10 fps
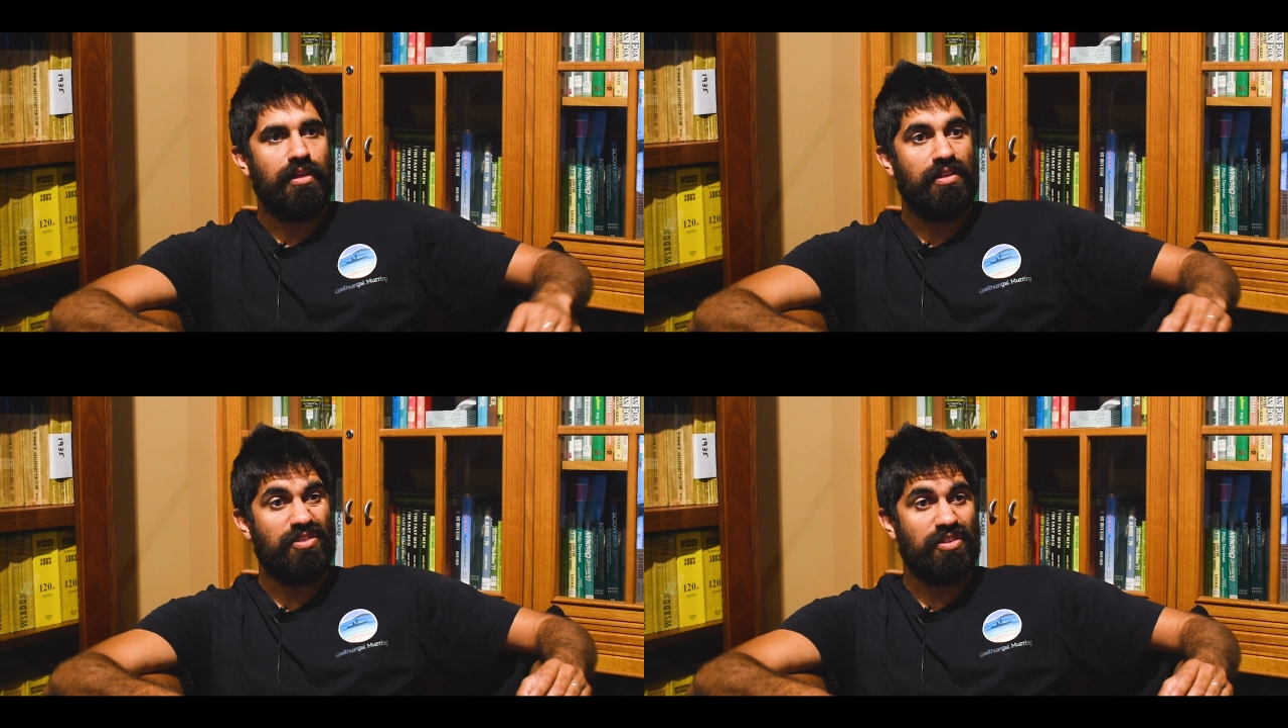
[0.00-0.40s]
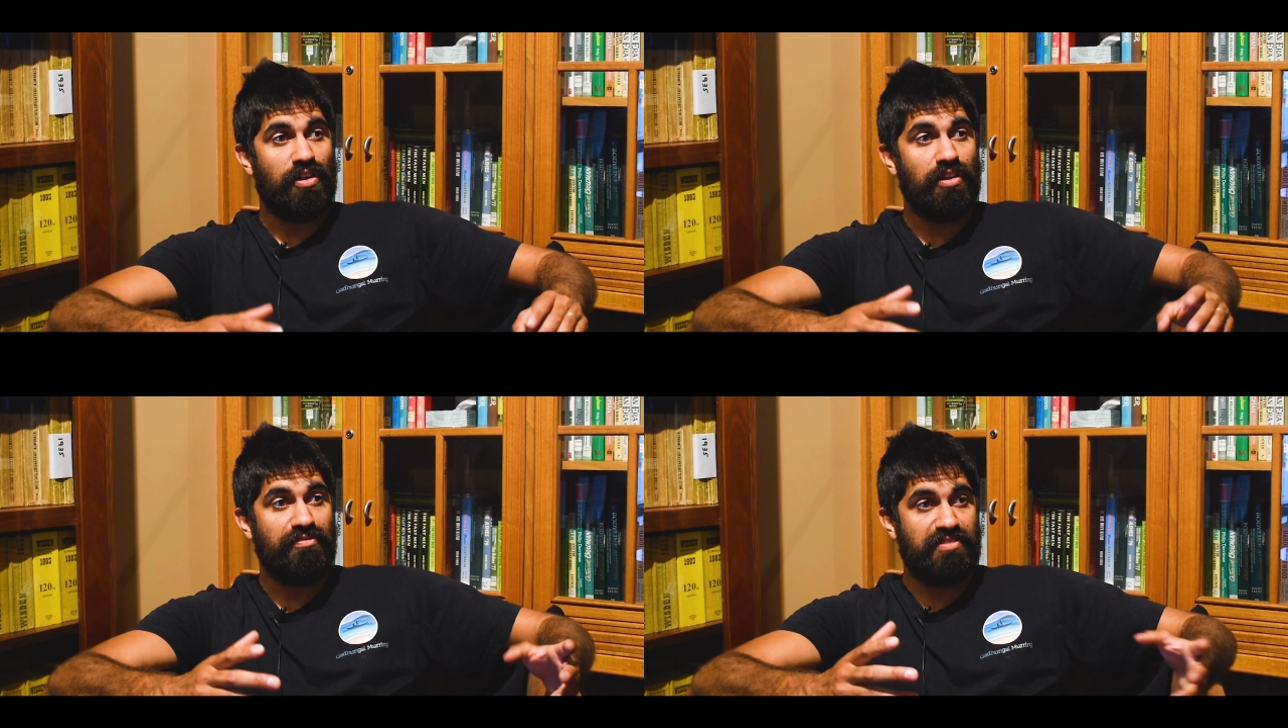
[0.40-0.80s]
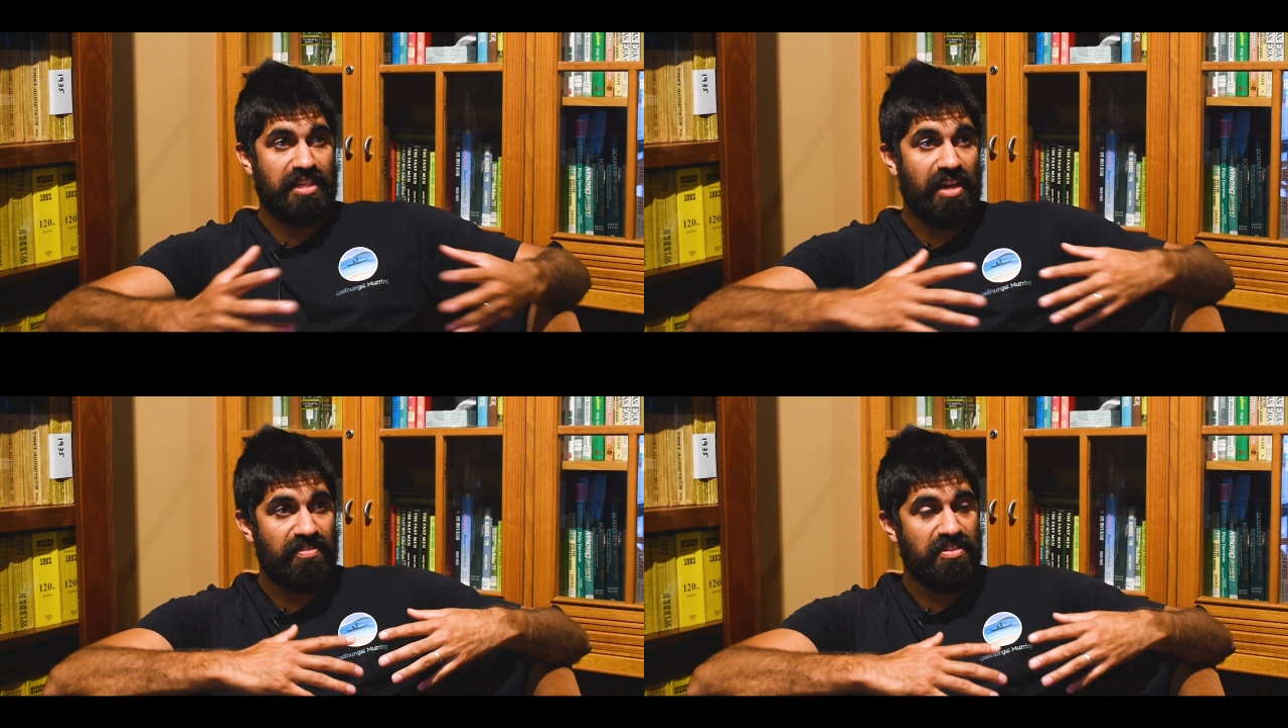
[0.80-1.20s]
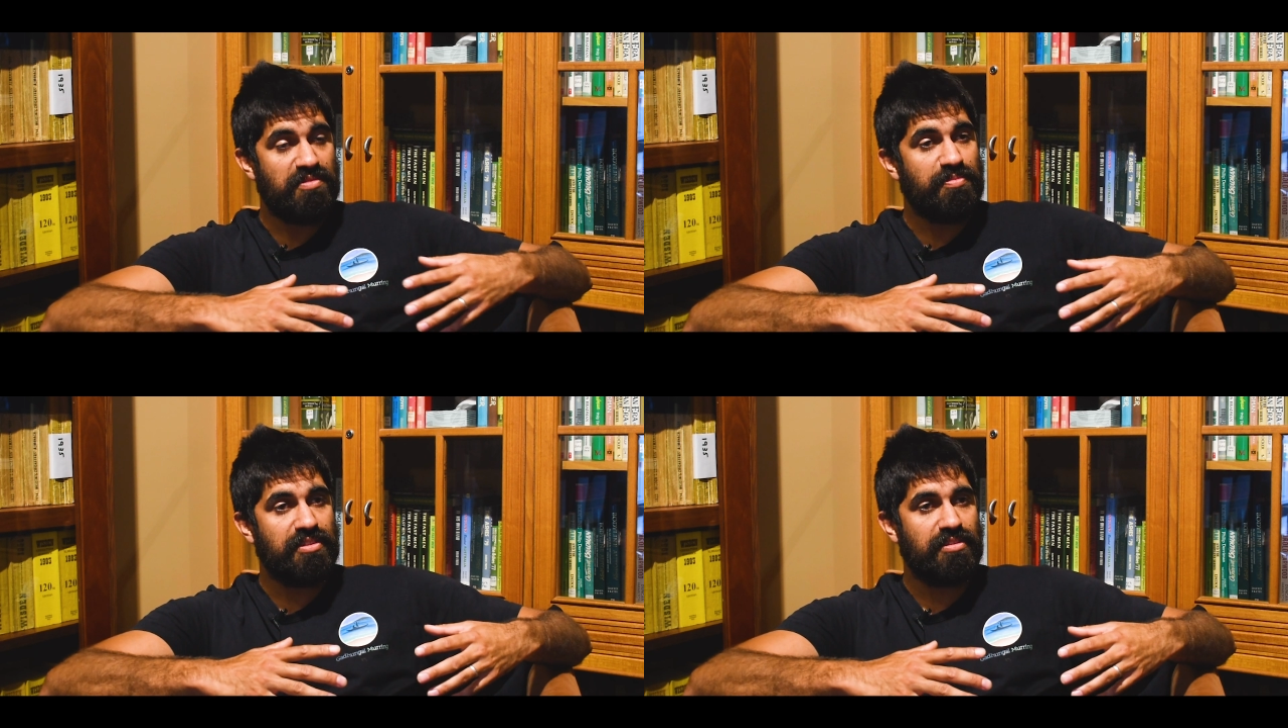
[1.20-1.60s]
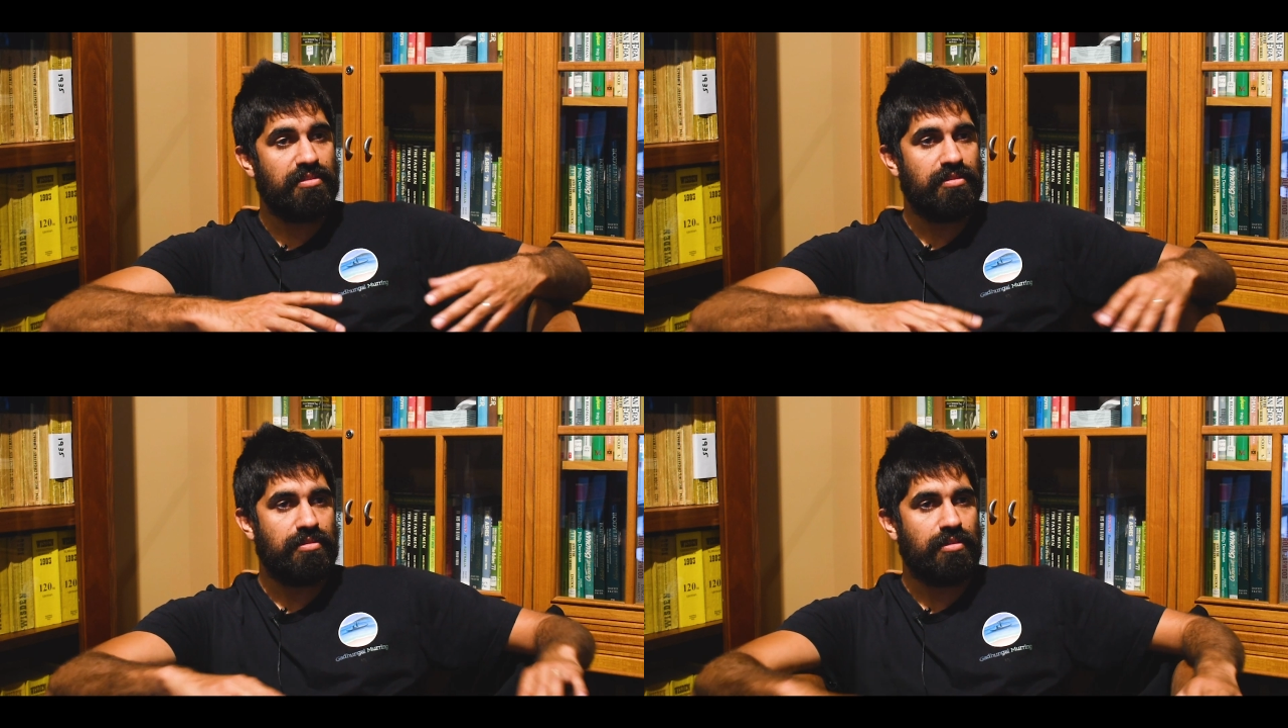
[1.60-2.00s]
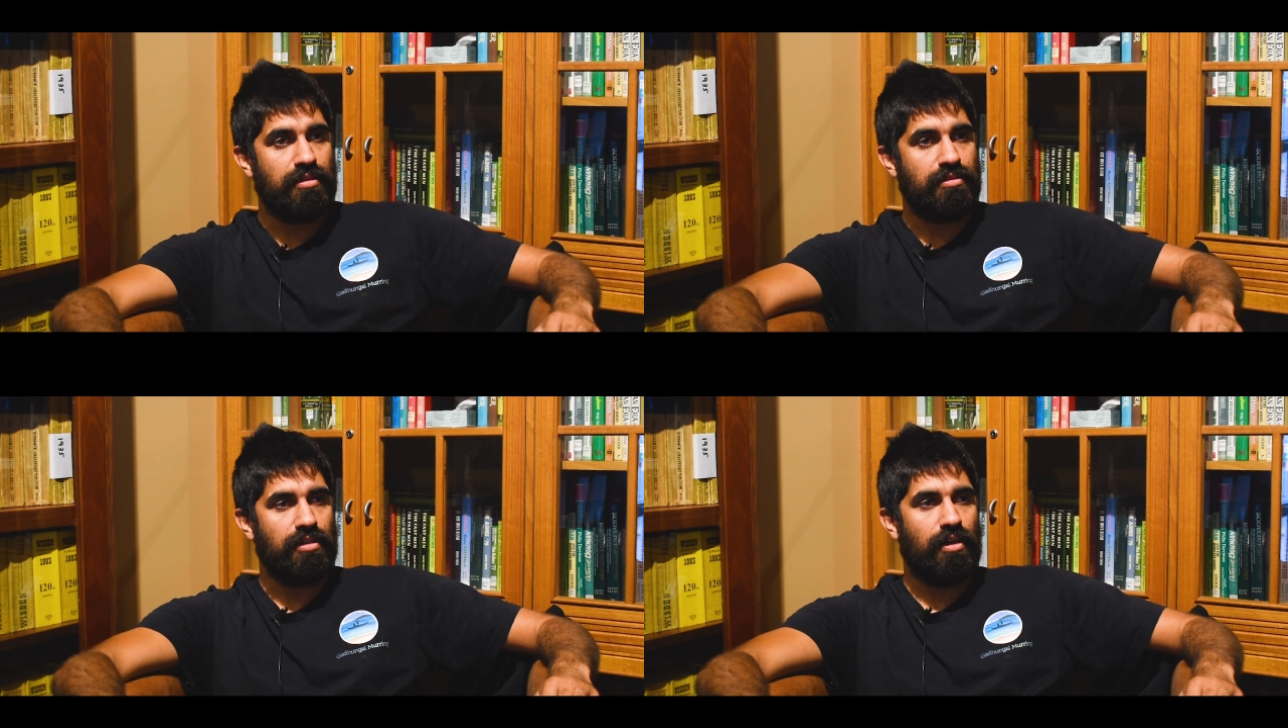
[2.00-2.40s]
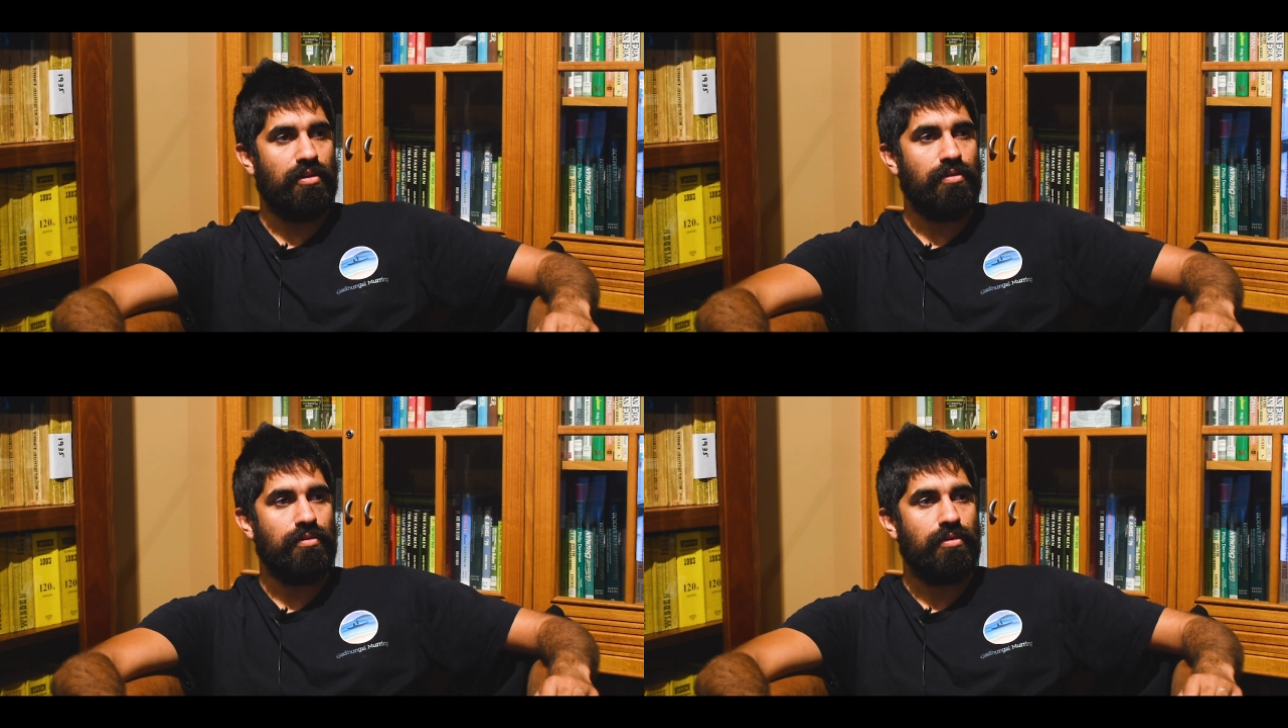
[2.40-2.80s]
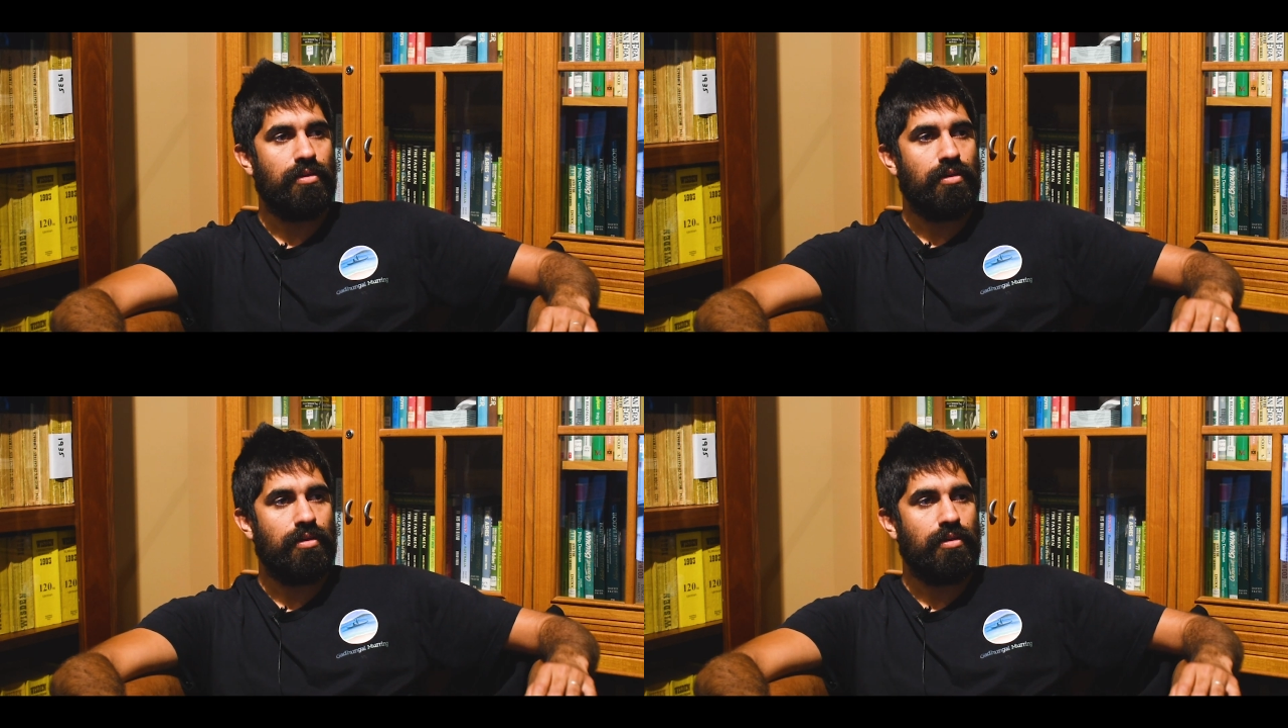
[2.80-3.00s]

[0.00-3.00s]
There was a lot of togetherness business, and so